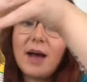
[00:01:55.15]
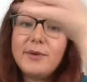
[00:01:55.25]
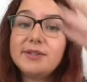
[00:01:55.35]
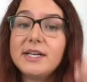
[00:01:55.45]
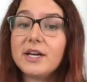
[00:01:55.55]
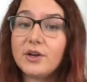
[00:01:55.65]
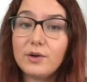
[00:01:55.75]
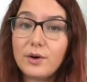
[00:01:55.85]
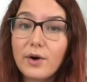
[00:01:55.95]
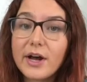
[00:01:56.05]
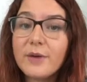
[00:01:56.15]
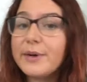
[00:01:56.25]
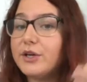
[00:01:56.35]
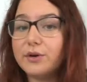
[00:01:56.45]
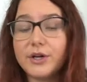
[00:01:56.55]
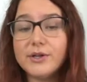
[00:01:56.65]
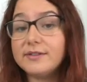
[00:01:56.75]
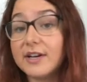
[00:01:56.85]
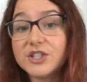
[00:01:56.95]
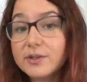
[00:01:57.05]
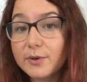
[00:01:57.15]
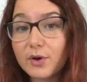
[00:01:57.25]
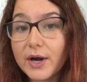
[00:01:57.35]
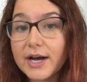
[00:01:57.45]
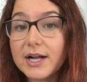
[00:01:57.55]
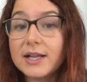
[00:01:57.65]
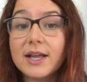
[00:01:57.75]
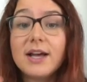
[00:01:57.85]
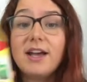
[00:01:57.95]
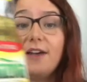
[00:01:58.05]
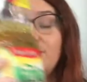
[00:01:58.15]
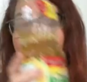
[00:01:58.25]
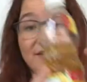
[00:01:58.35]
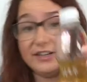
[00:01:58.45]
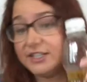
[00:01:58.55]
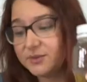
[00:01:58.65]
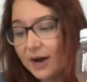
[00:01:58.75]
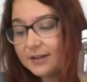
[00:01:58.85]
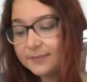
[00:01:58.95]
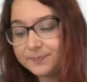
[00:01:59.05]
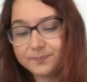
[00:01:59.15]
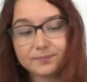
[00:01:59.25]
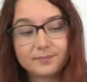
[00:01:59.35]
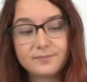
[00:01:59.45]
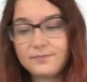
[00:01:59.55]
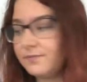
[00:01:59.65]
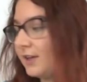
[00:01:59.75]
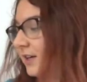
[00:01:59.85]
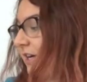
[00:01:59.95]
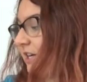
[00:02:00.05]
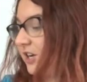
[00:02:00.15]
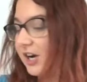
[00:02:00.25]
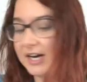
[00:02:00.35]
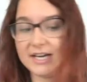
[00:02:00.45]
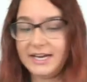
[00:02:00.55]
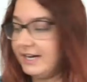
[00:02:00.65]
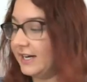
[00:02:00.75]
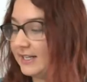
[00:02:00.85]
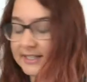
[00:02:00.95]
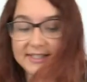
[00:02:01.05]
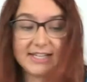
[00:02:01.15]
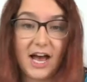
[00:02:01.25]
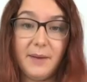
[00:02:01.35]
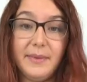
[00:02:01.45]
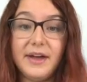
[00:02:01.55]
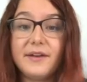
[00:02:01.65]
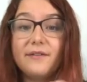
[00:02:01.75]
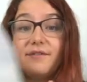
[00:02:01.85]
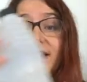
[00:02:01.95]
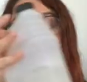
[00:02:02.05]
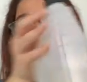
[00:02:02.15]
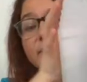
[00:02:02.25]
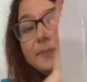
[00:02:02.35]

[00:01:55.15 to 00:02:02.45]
I'm using canola oil, but you can use vegetable oil if you have it as well. You're going to need some vinegar.